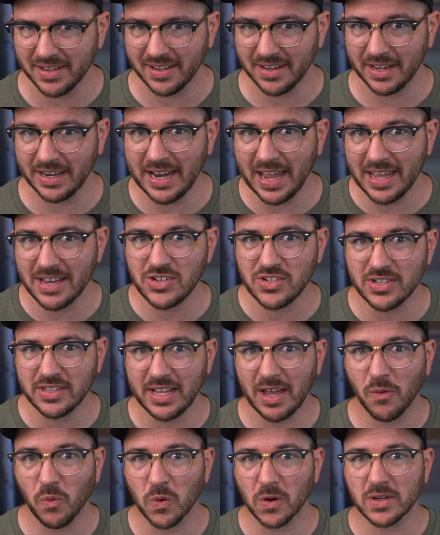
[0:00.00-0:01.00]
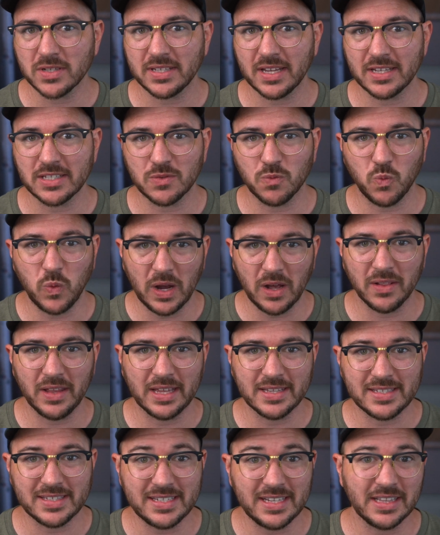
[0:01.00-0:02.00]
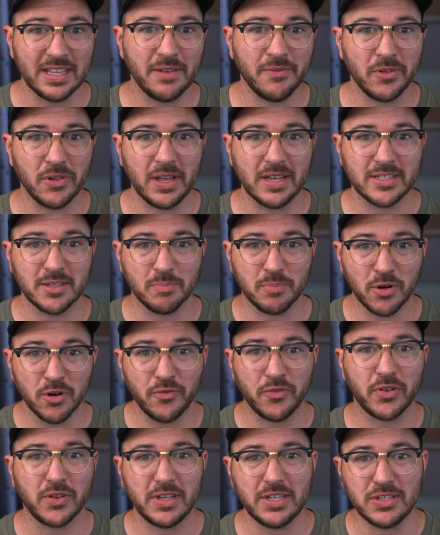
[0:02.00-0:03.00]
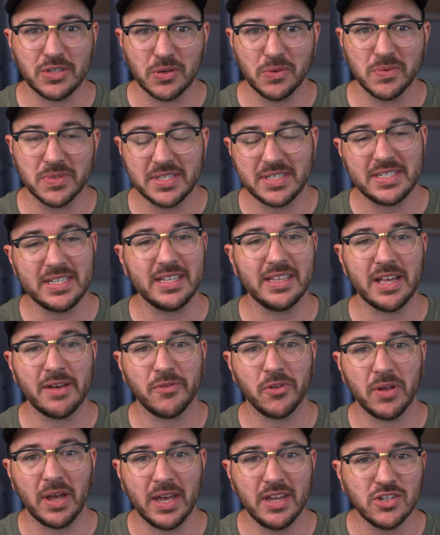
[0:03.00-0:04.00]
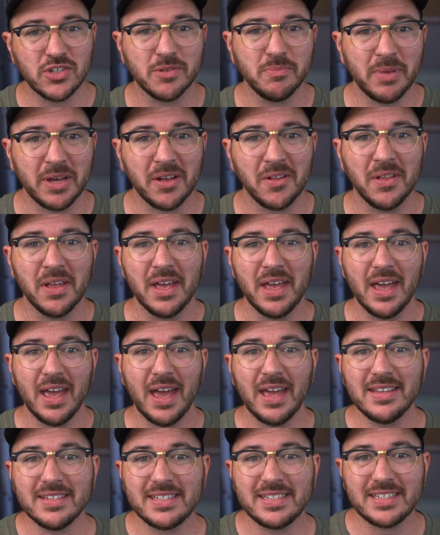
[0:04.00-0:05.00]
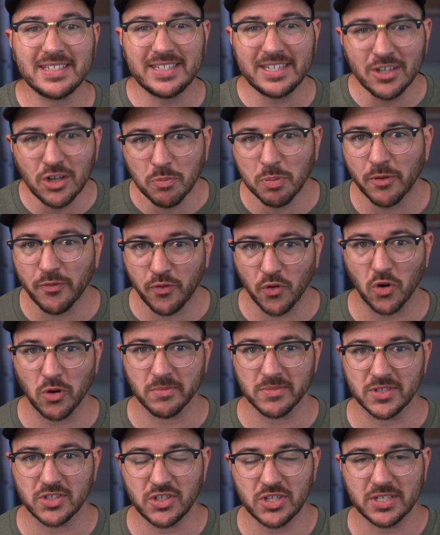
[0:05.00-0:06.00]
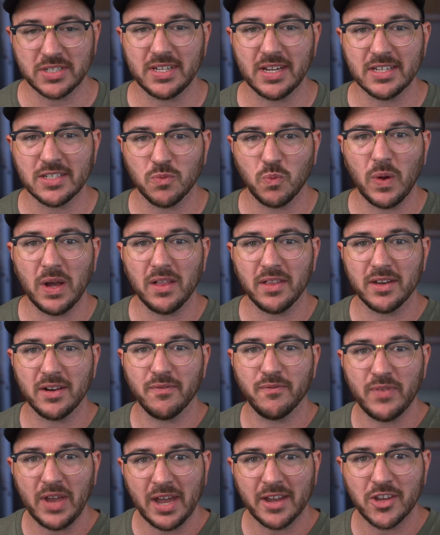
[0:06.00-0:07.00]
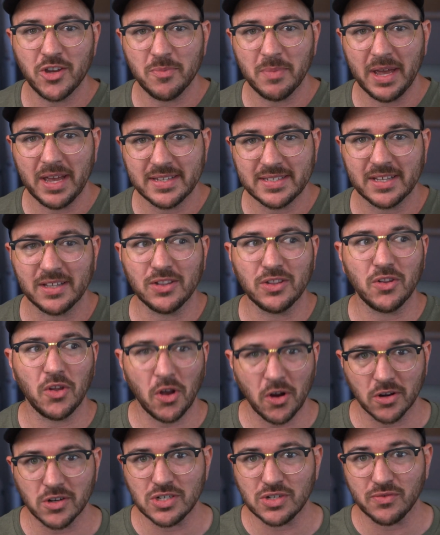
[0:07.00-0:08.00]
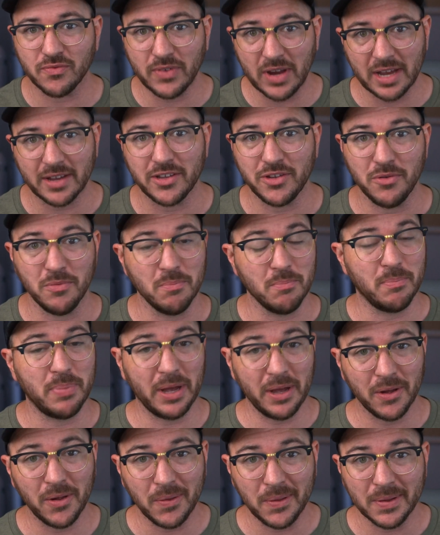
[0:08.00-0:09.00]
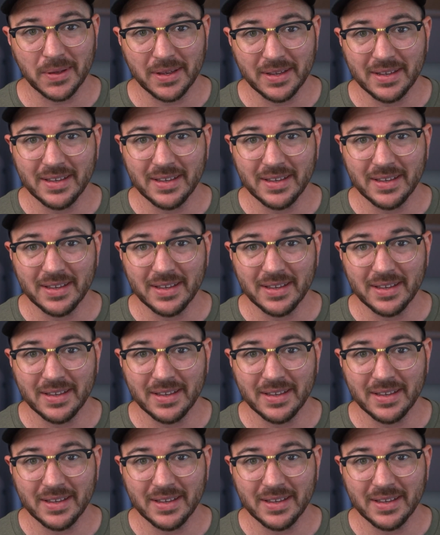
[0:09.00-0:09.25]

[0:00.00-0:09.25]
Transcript: An engine that works as well at sea level as a perfectly tuned sea level engine bell and still performs just as well in a vacuum as a large vacuum bell.